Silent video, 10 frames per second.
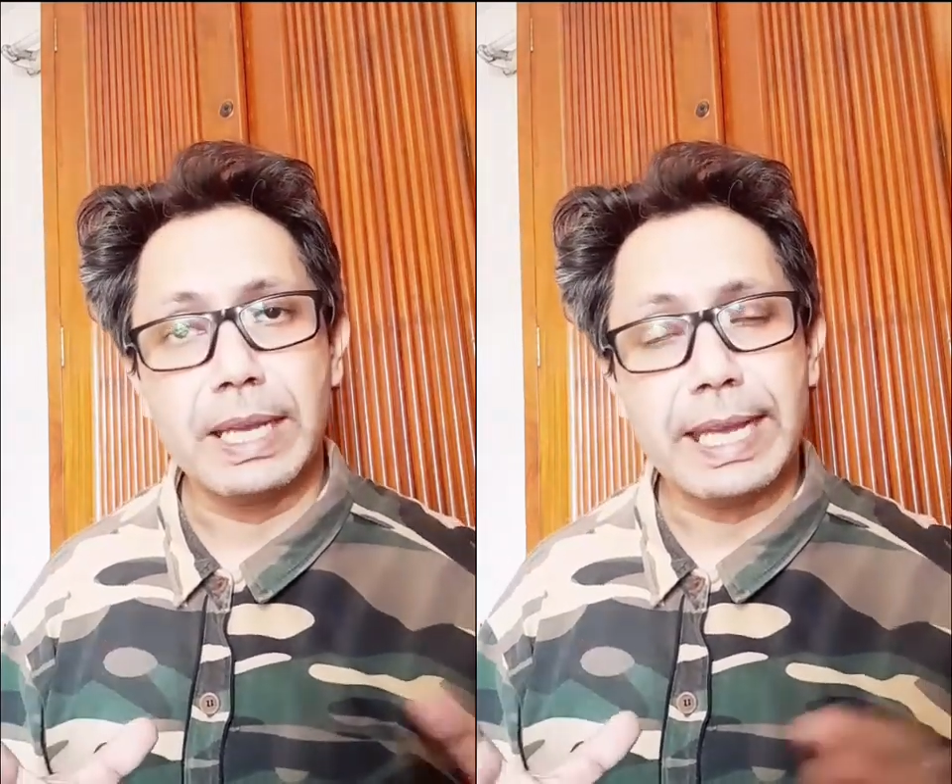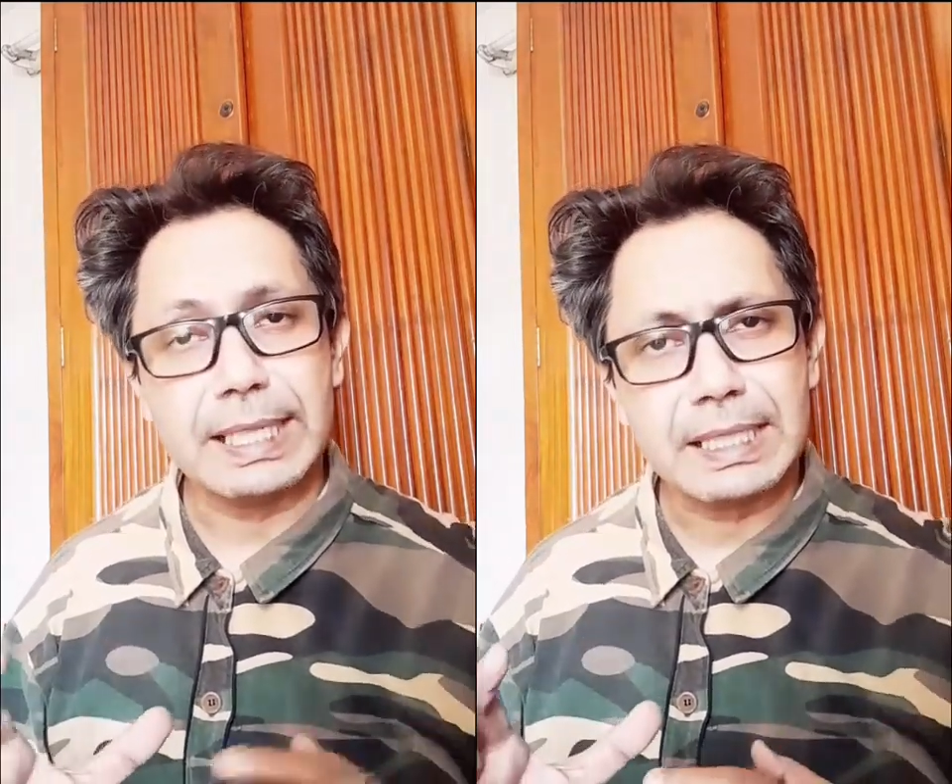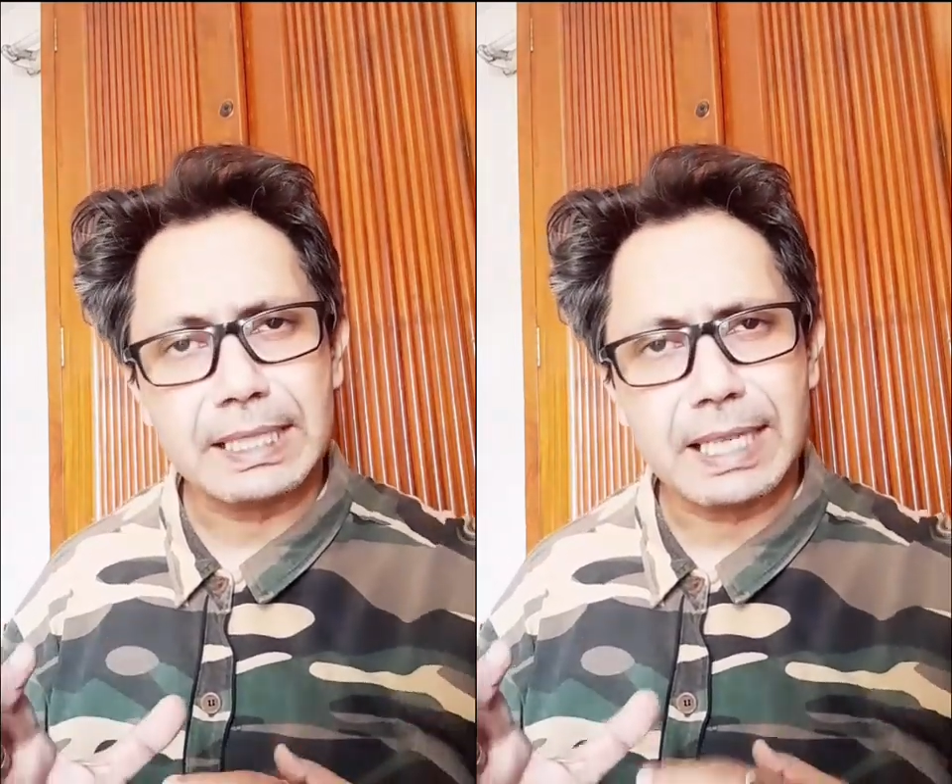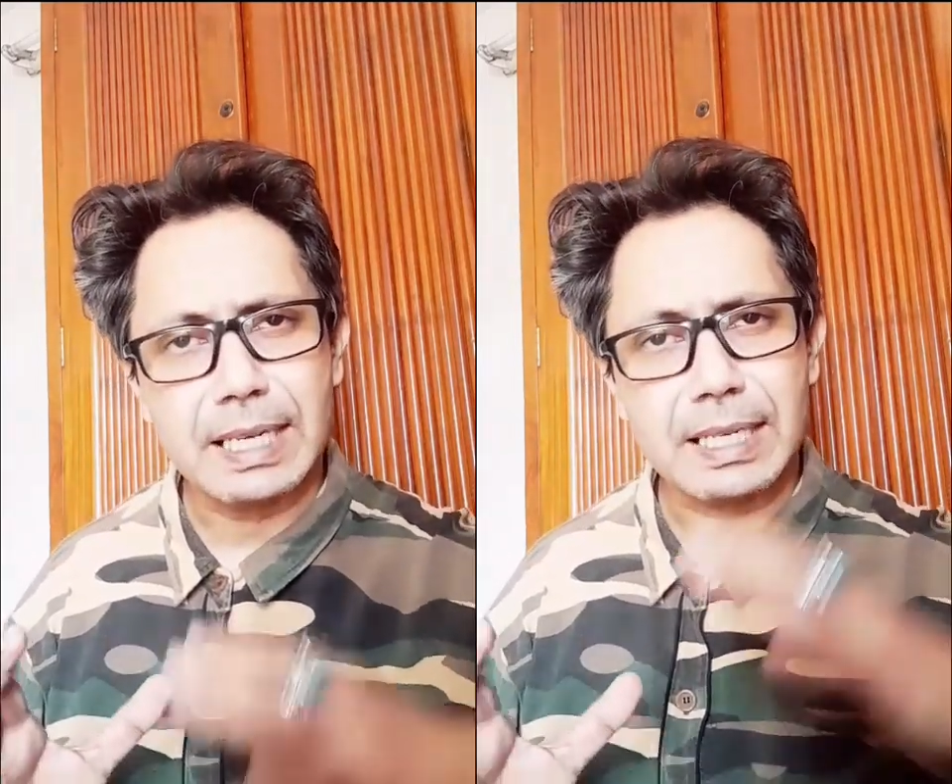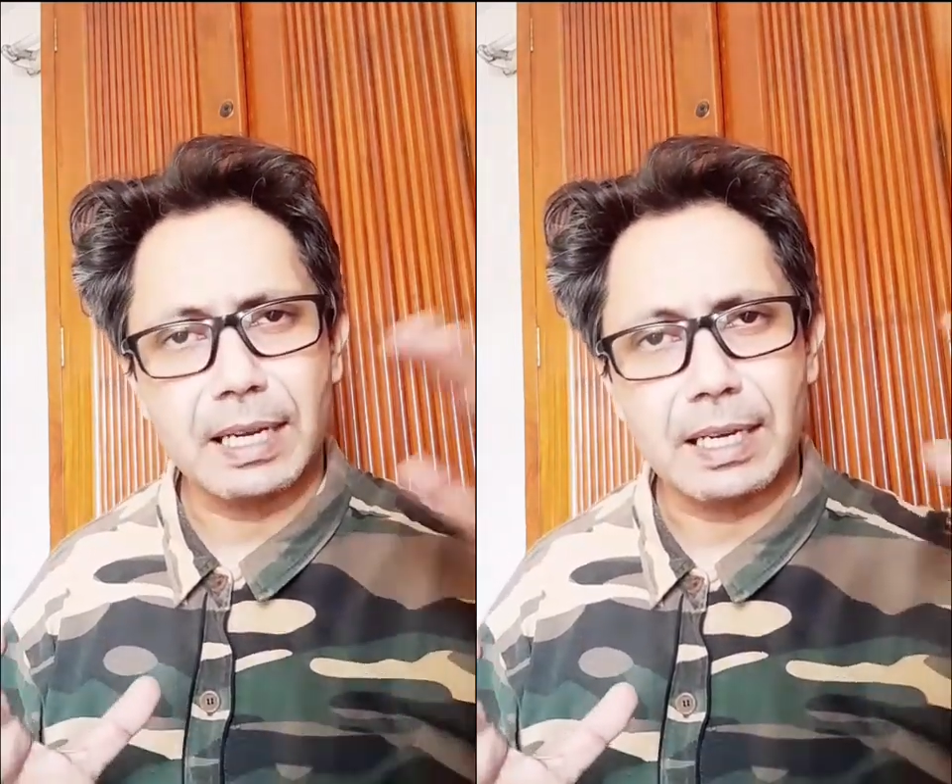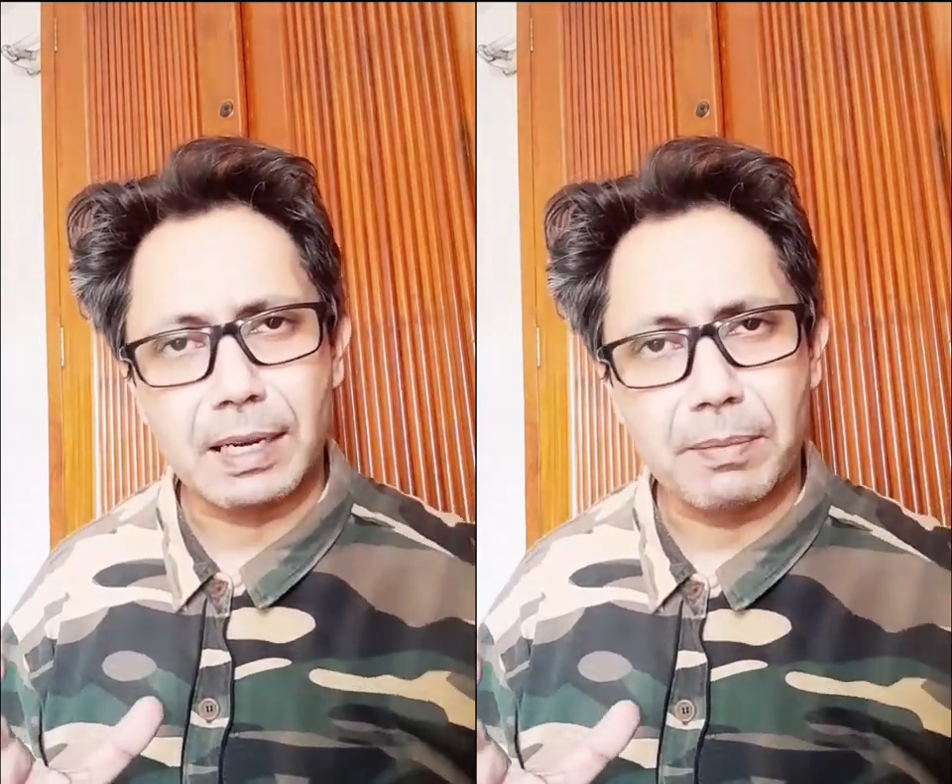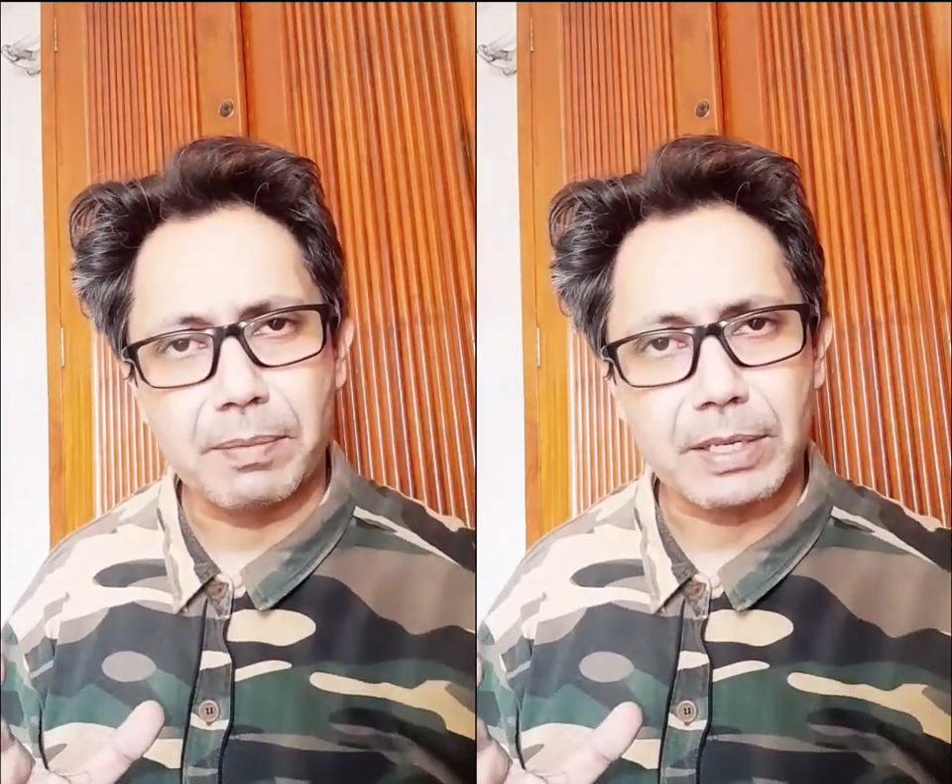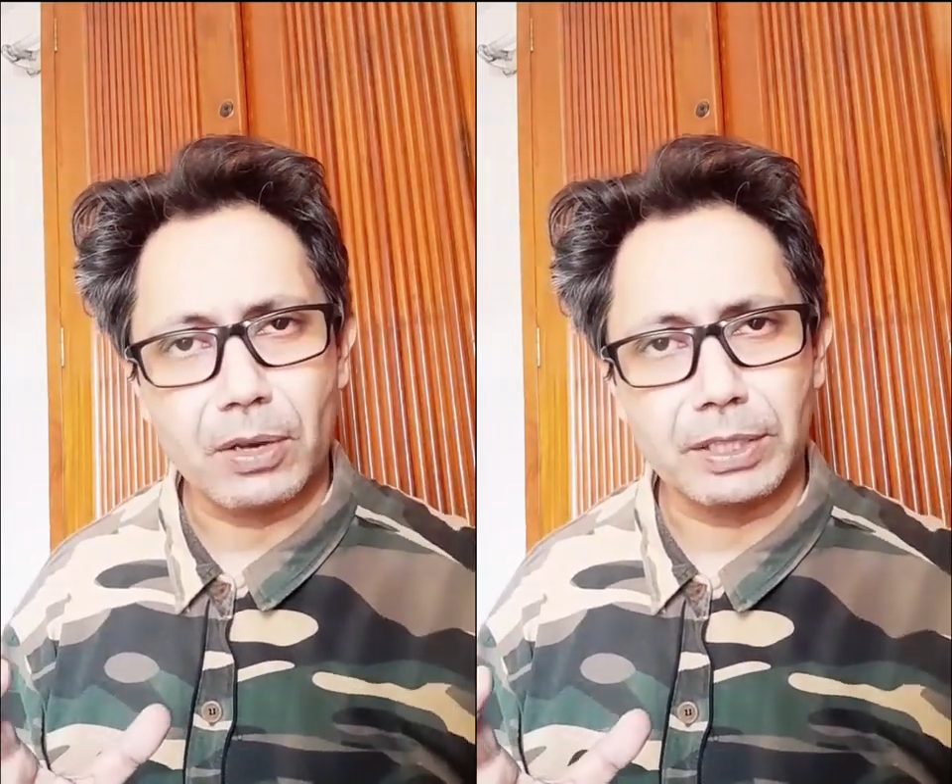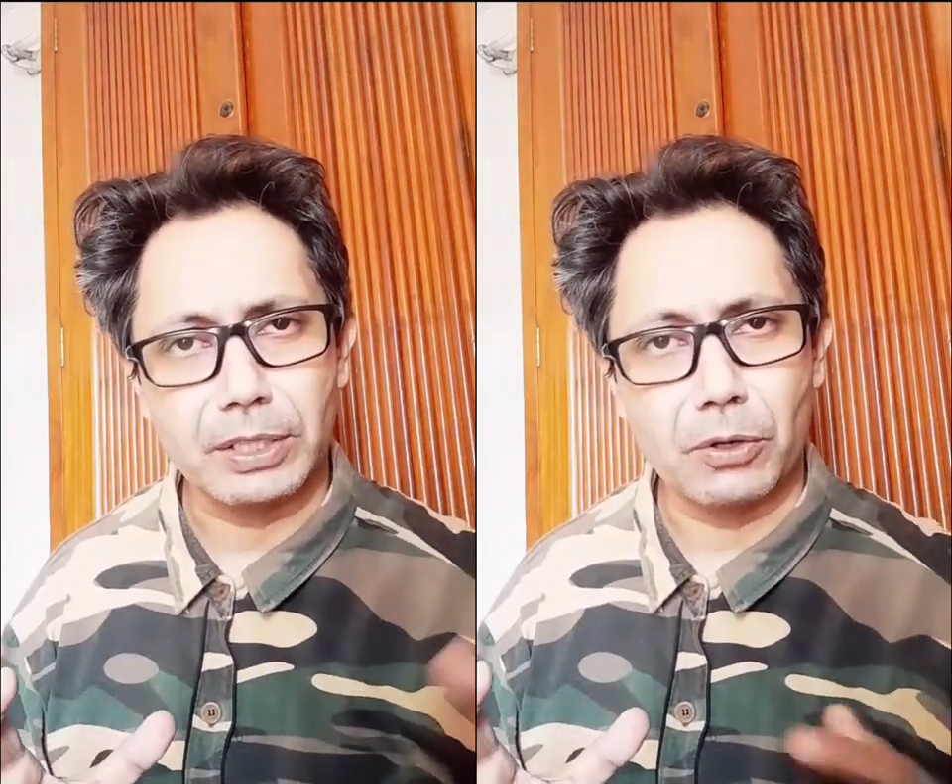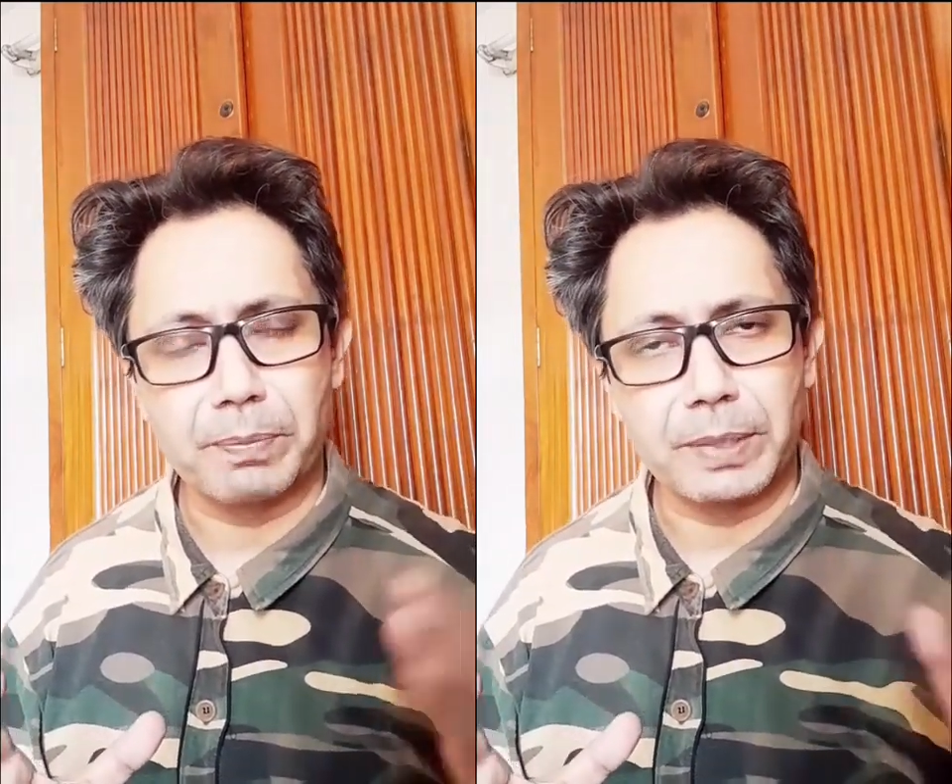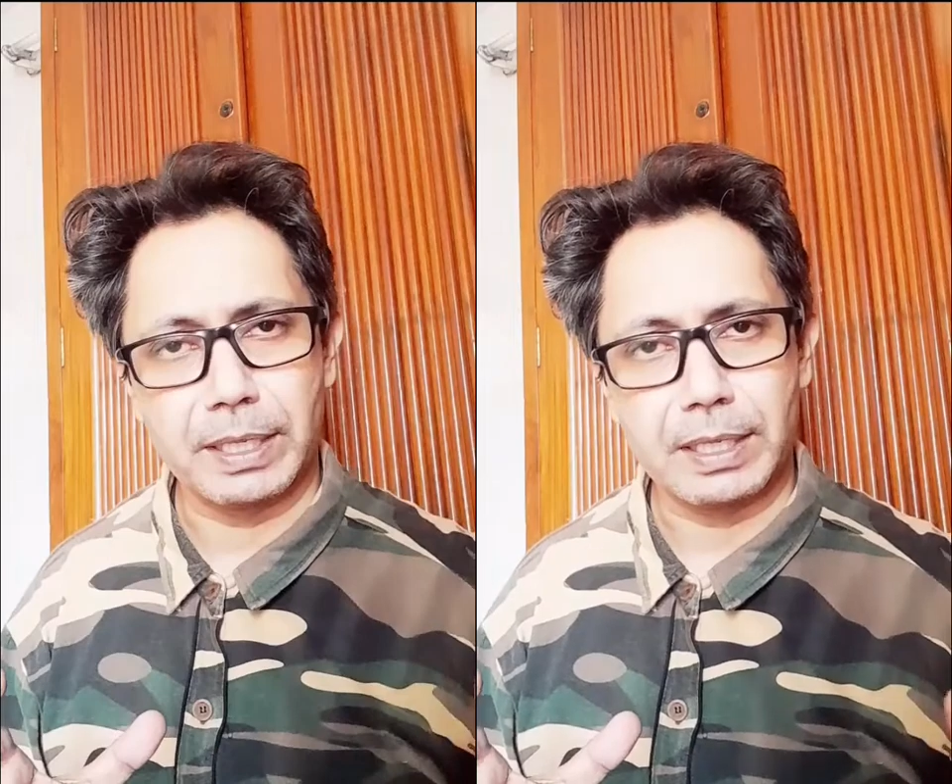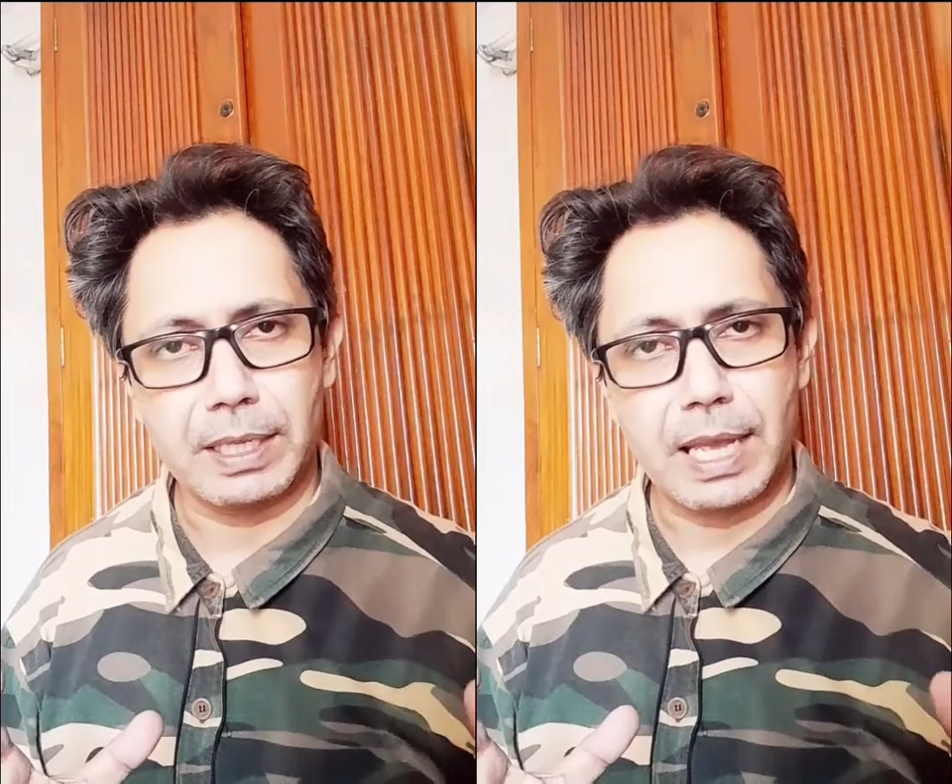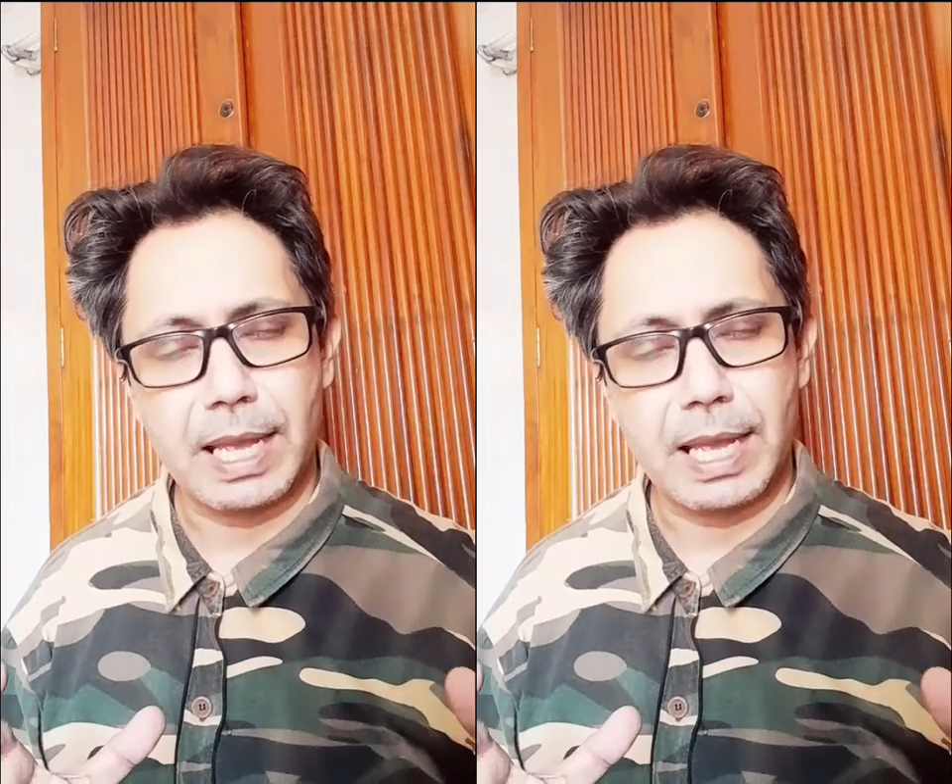extend a little bit on the opening